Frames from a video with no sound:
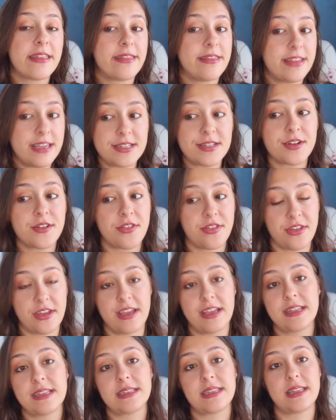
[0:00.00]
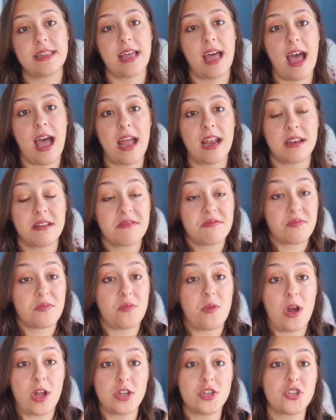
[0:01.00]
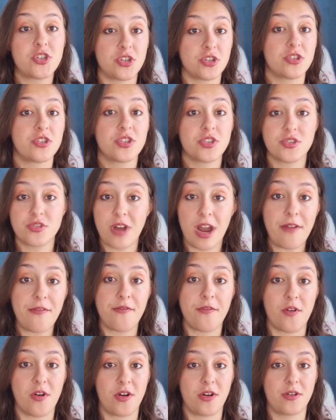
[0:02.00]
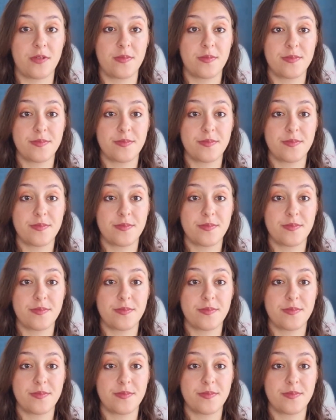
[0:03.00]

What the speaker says: These are things that one should strive for.